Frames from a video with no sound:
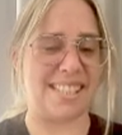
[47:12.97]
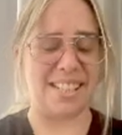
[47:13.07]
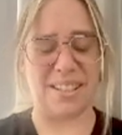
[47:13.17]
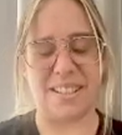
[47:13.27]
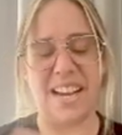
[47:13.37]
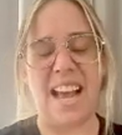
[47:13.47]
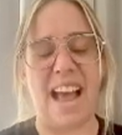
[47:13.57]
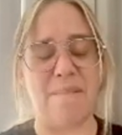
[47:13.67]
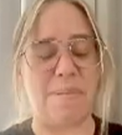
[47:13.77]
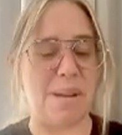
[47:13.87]
that
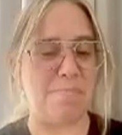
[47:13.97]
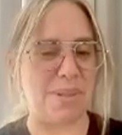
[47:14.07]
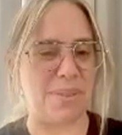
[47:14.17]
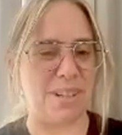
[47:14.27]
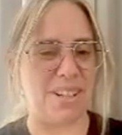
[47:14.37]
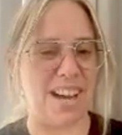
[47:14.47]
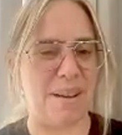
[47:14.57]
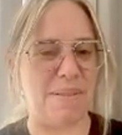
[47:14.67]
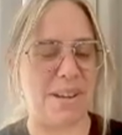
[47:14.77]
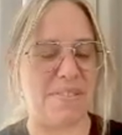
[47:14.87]
have been built on
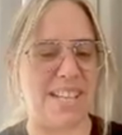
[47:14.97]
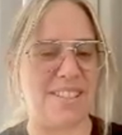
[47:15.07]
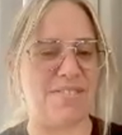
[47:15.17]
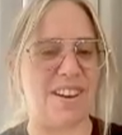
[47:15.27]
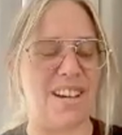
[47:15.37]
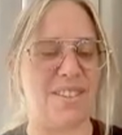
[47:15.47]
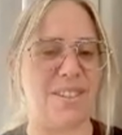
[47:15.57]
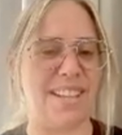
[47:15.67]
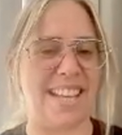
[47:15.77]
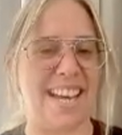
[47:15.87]
IPFS and
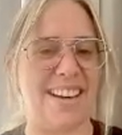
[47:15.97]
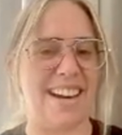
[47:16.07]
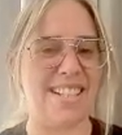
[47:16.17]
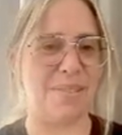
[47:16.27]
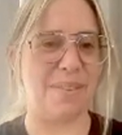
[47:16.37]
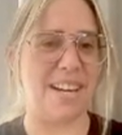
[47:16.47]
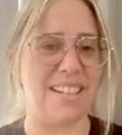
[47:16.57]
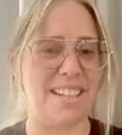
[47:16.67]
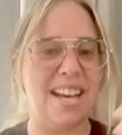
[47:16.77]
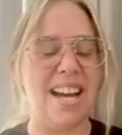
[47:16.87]
Filecoin there as
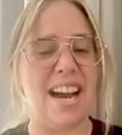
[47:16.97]
well.